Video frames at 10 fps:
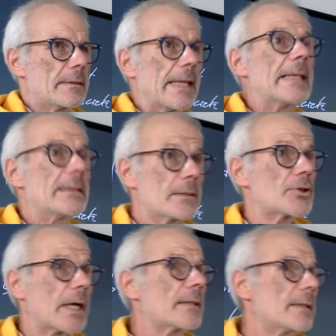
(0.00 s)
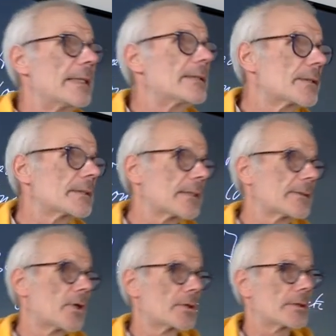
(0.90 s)
there is a general interest
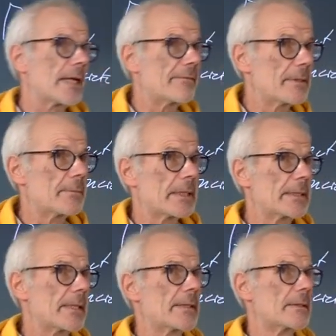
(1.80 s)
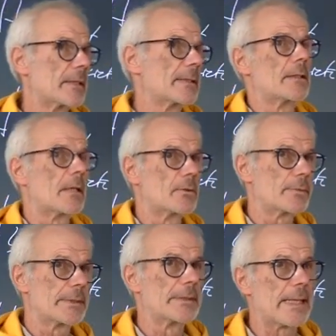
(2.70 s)
that not everybody can run
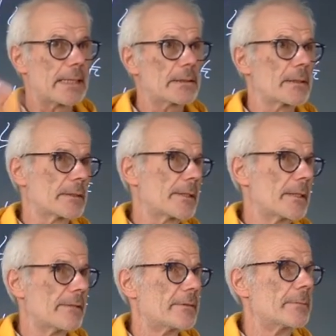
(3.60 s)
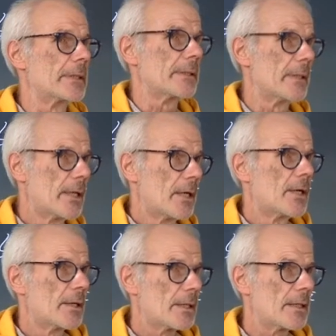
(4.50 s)
around with an axe and kill everybody
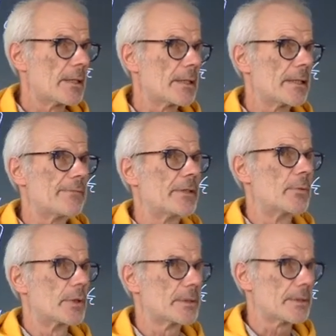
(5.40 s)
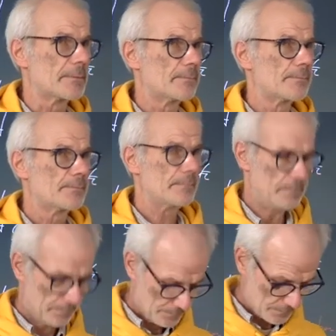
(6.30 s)
uh, if he wants to.